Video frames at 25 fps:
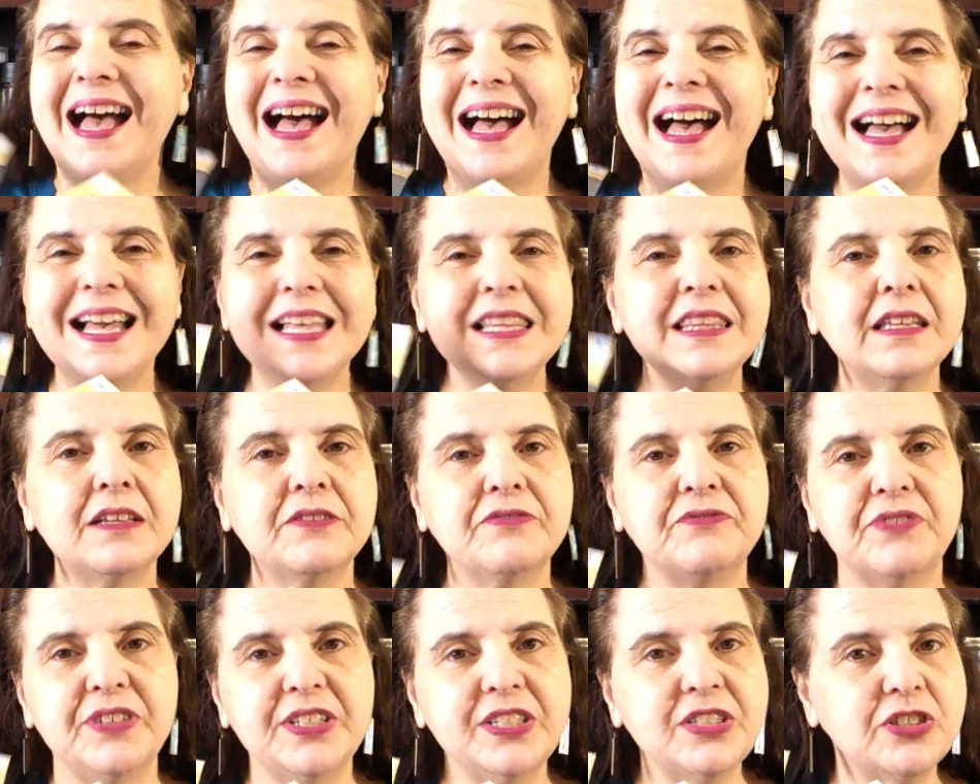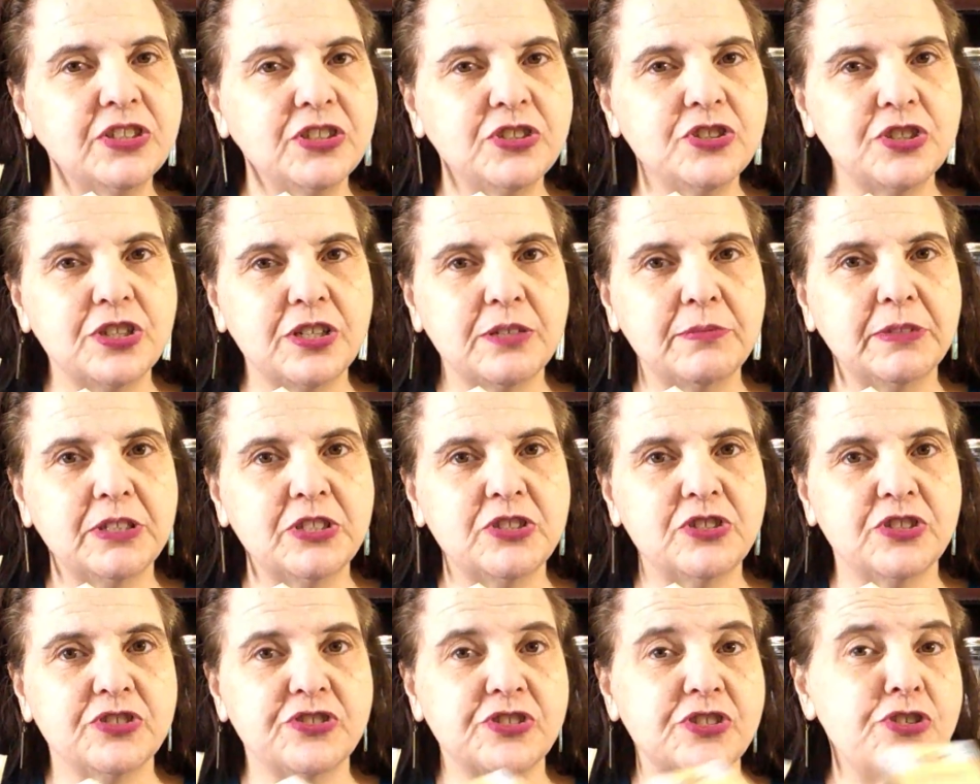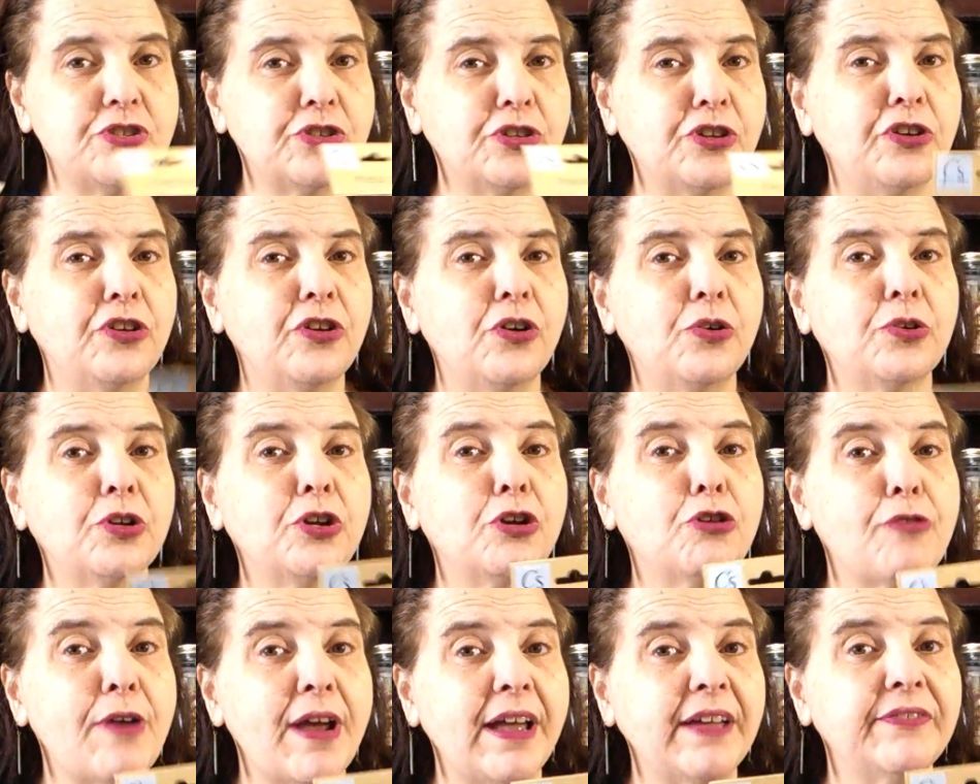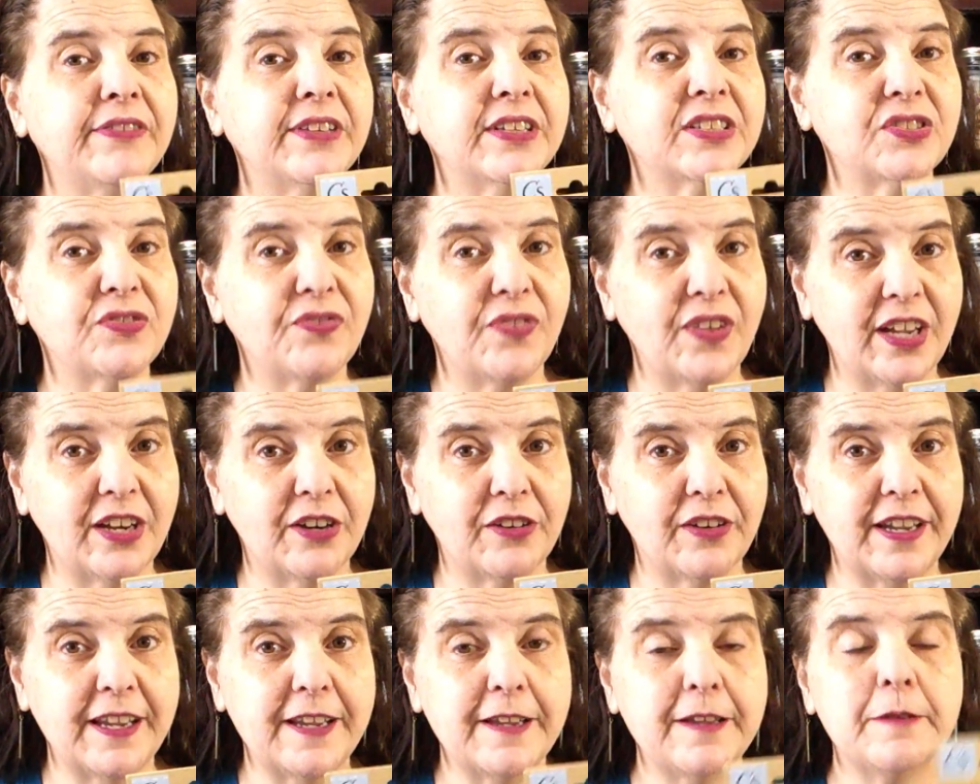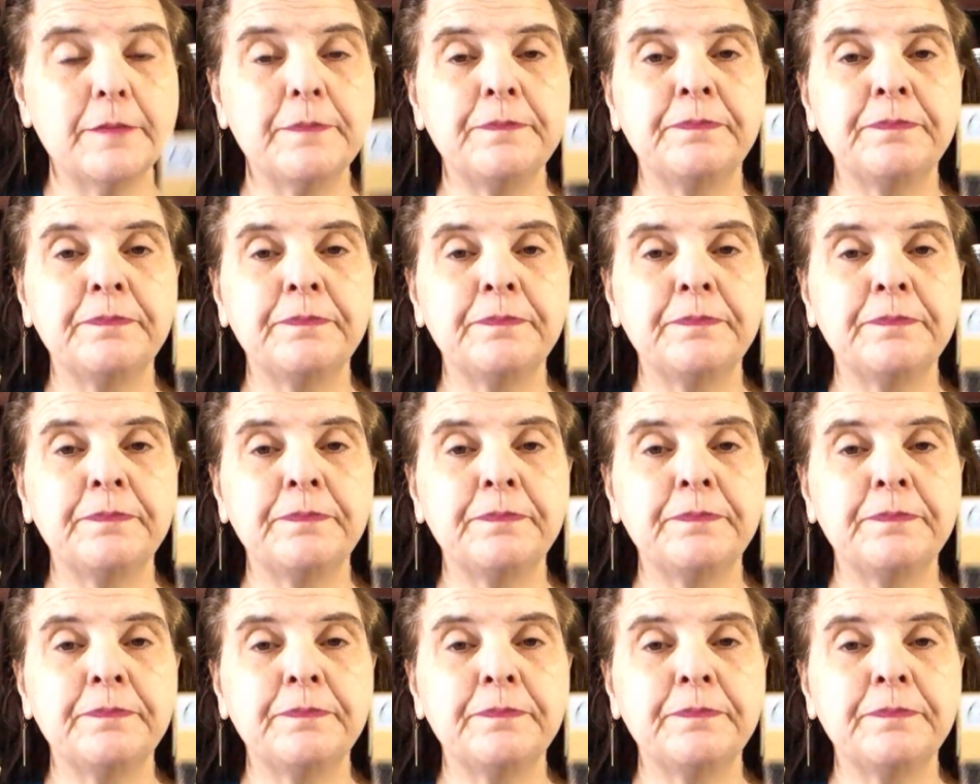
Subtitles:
I love vintage images, and you can go to Graphics Fairy